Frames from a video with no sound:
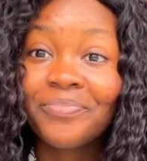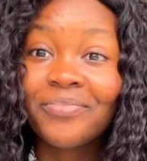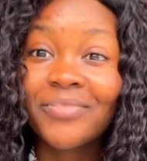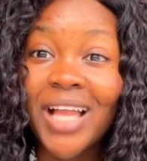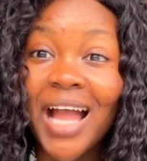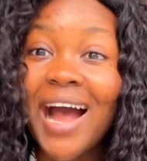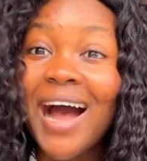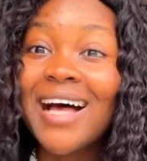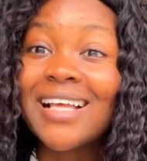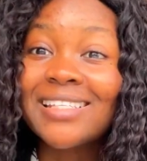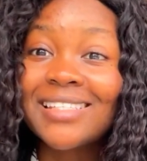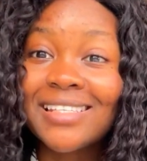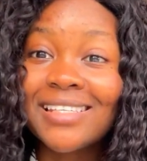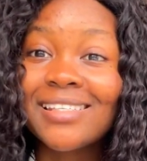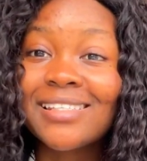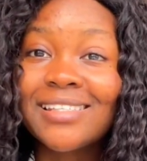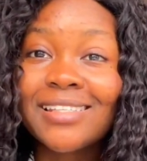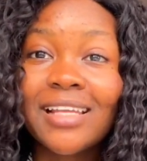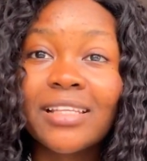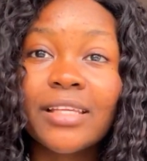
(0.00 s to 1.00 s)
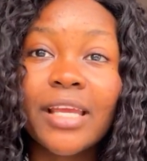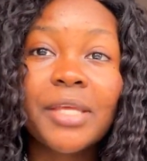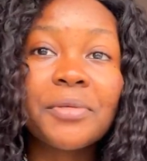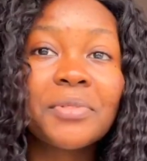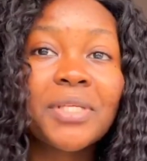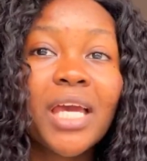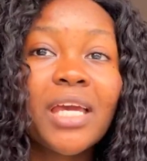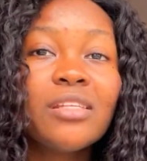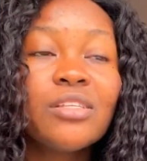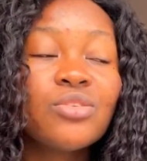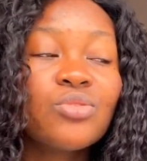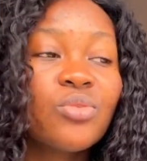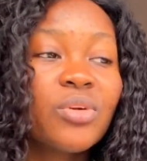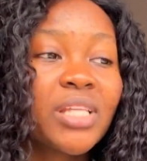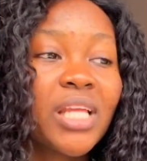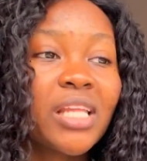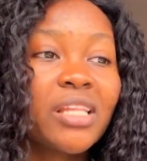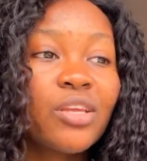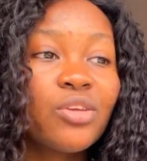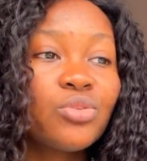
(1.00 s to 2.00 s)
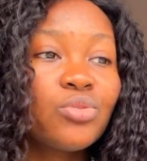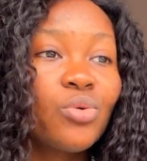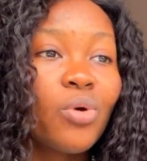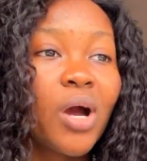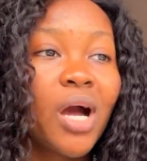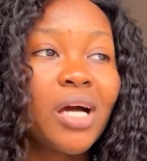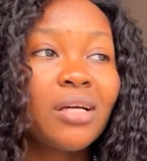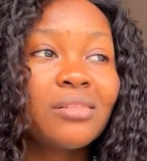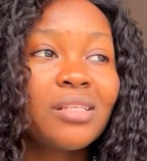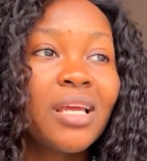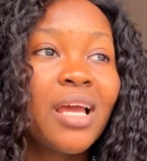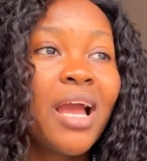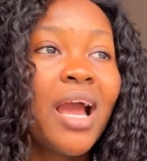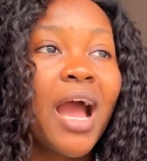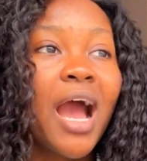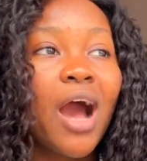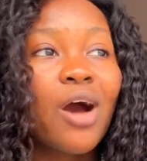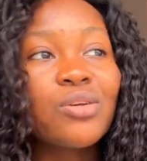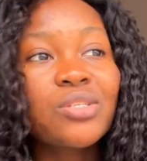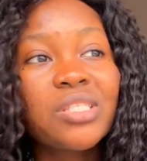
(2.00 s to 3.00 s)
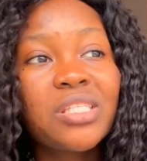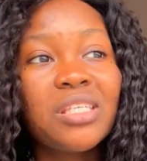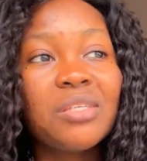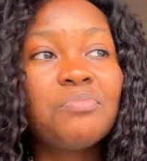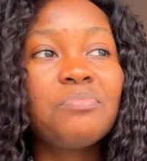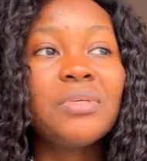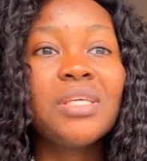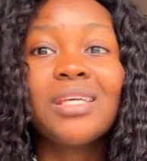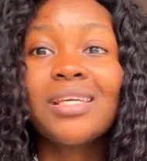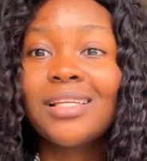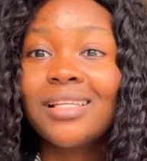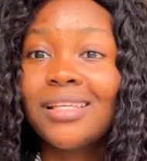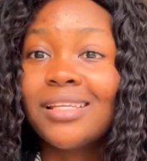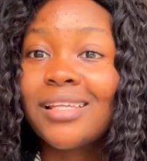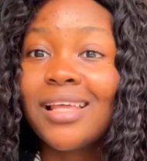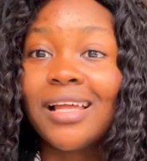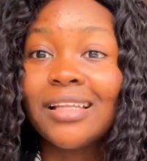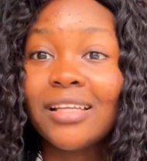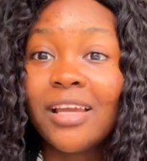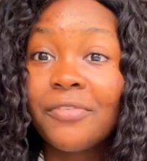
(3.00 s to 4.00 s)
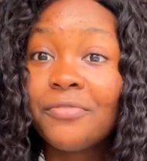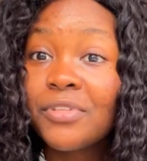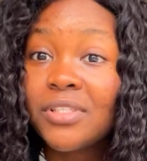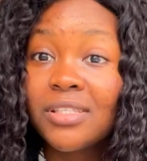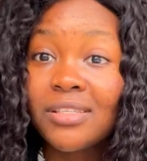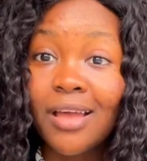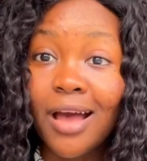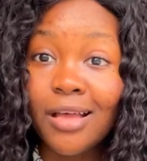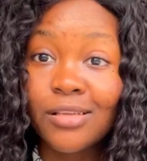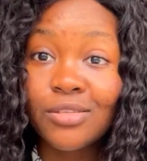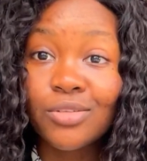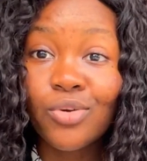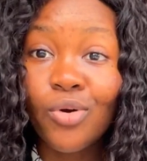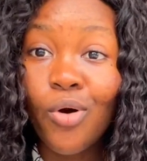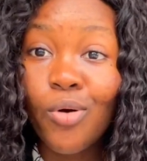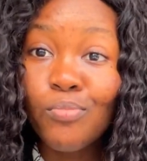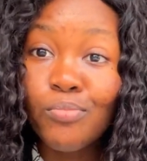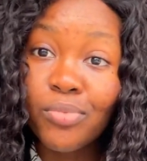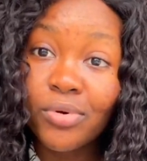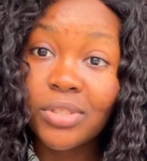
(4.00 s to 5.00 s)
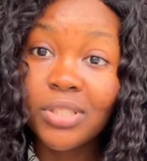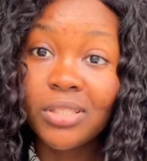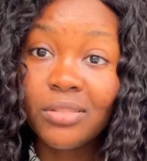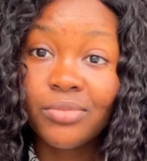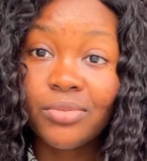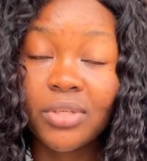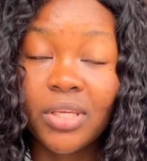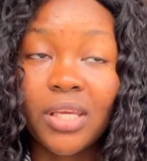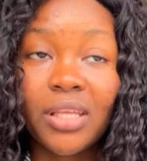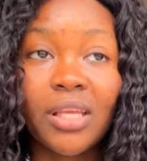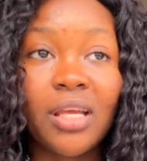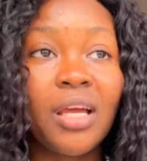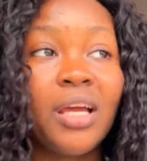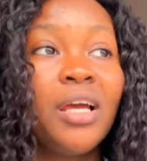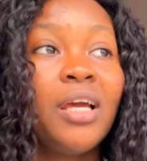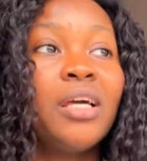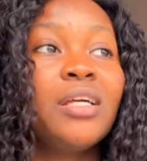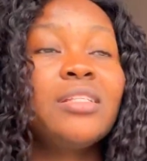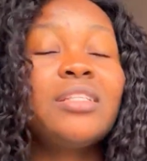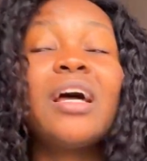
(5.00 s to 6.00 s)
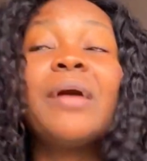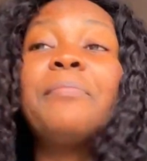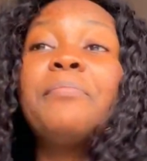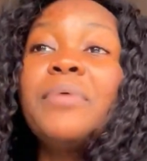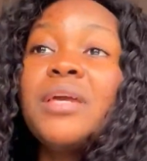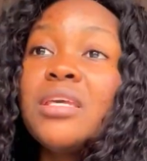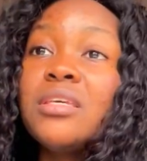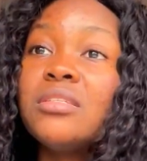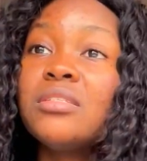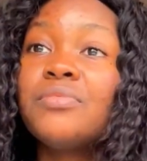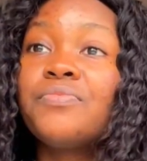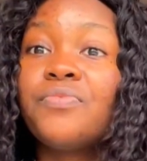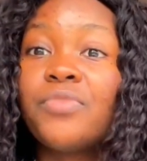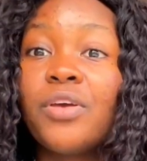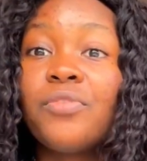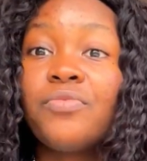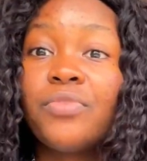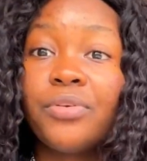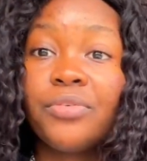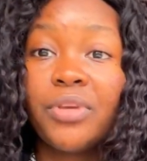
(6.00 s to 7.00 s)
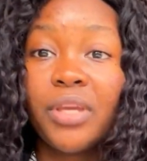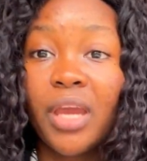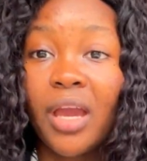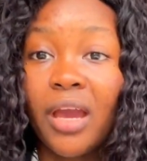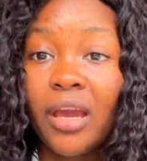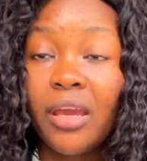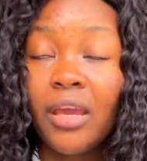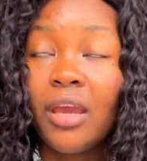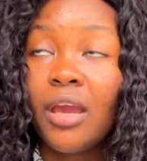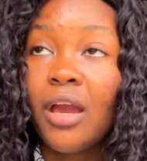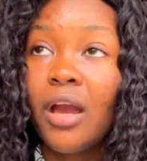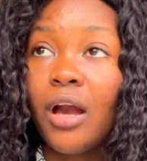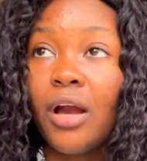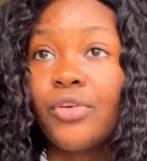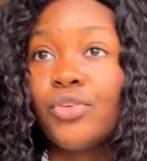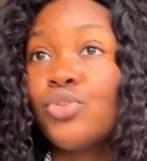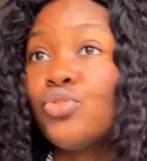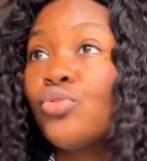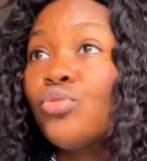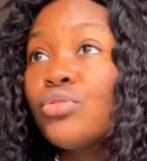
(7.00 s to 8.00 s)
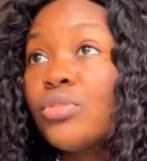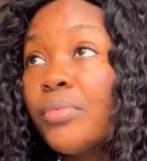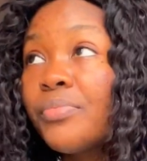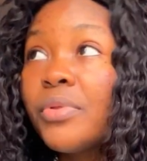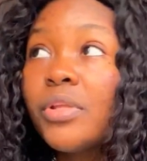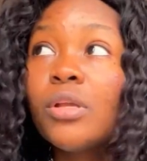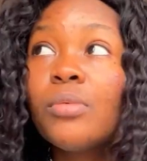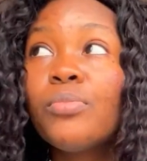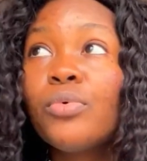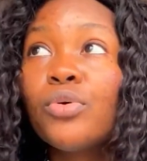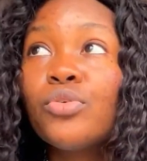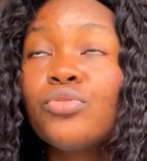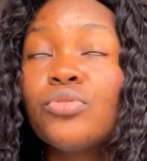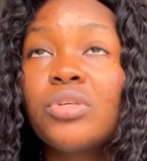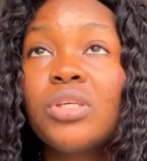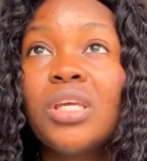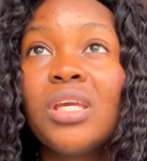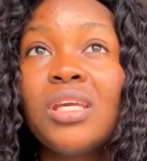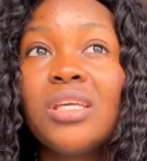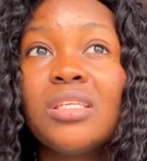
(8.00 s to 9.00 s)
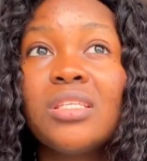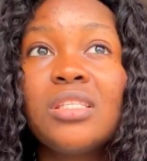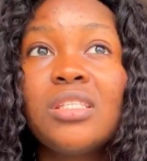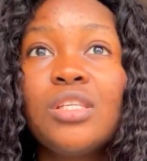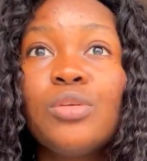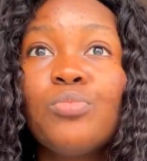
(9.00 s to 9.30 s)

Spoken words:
Especially this one that they used to have housekeeping, cleaning and everything as comboed it together. Their pay is very, very high. And you know something about UK is the